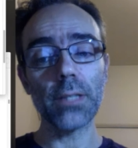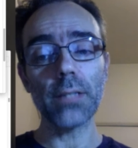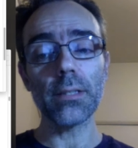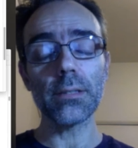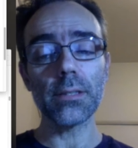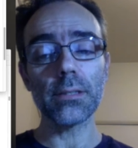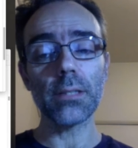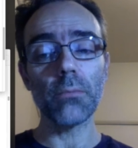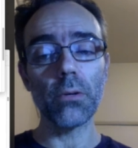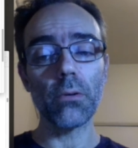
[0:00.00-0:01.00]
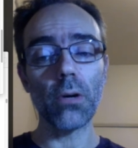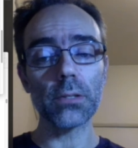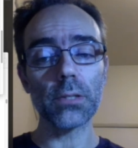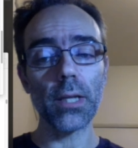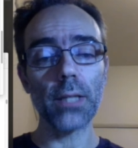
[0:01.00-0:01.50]
the system will
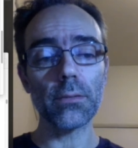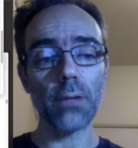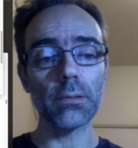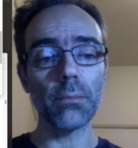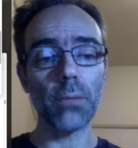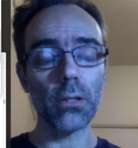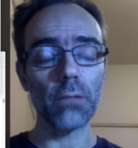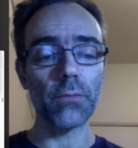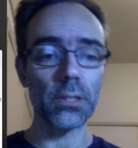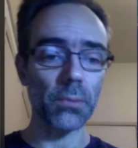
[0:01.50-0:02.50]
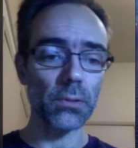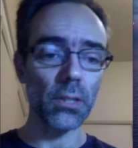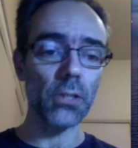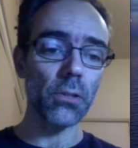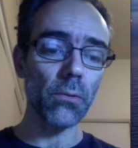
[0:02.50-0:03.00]
oscillate around the bottom of its
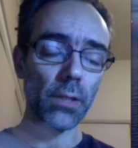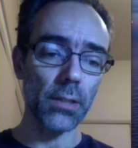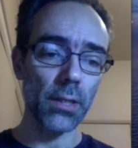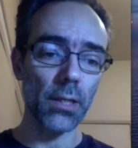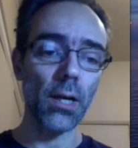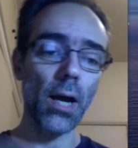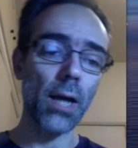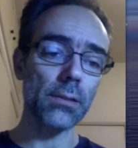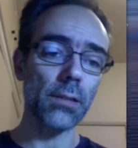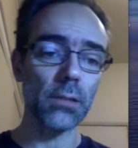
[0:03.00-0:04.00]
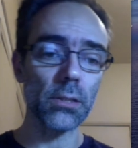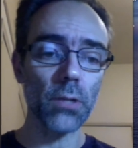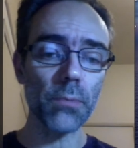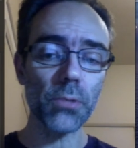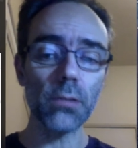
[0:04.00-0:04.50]
potential in the Einstein
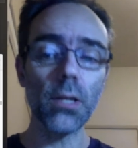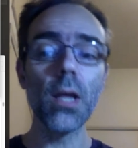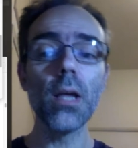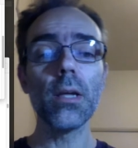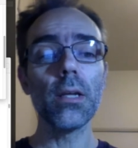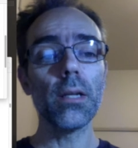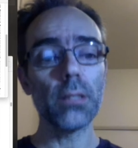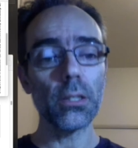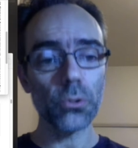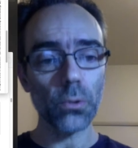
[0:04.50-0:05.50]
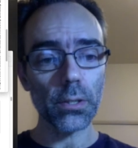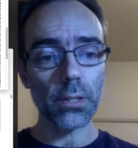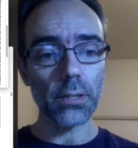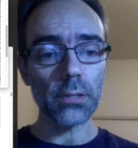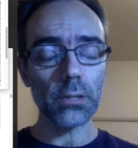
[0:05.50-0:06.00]
description. In the Jordan
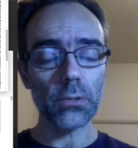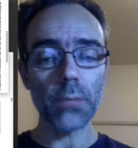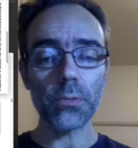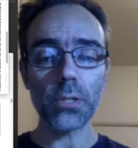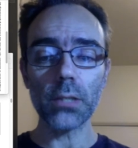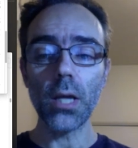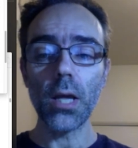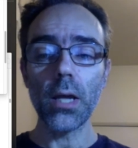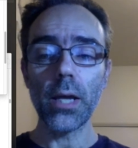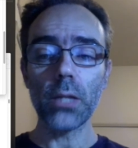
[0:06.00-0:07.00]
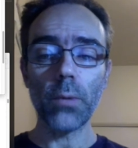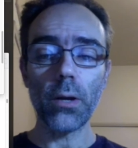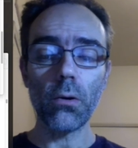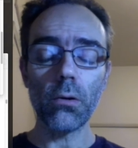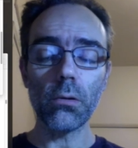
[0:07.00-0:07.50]
description, it
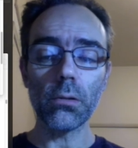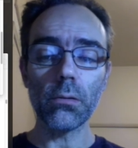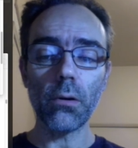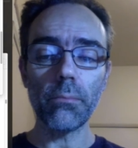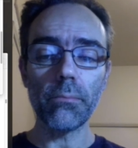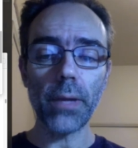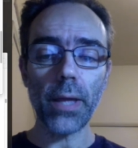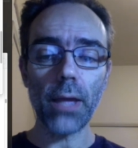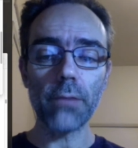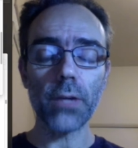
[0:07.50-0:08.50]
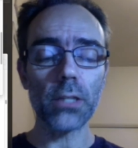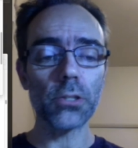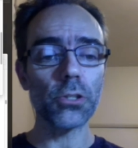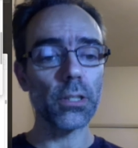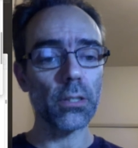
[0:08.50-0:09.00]
will behave as
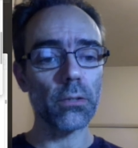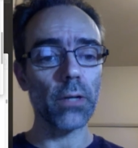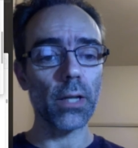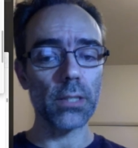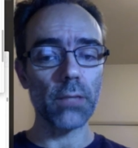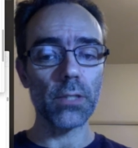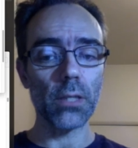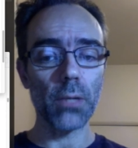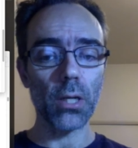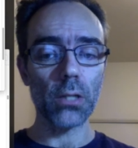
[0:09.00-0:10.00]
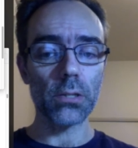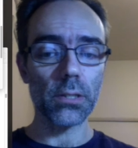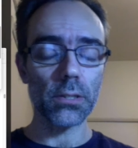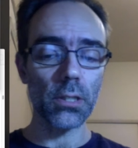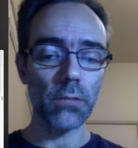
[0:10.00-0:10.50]
general relativity because this
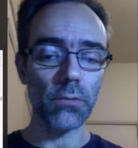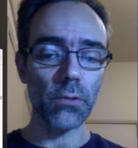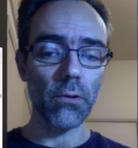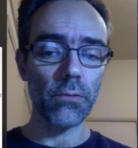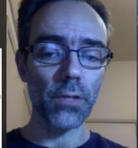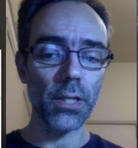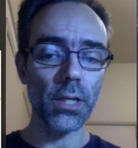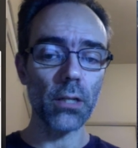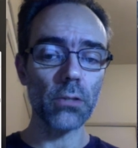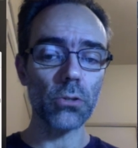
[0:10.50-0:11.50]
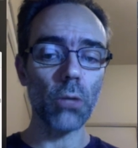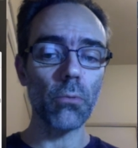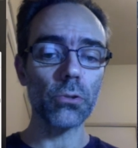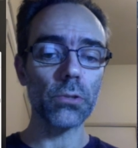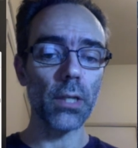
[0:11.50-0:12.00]
curve over here is almost
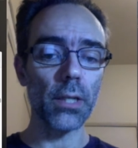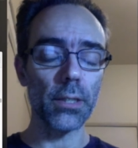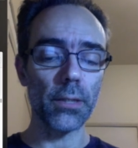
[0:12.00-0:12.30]
linear.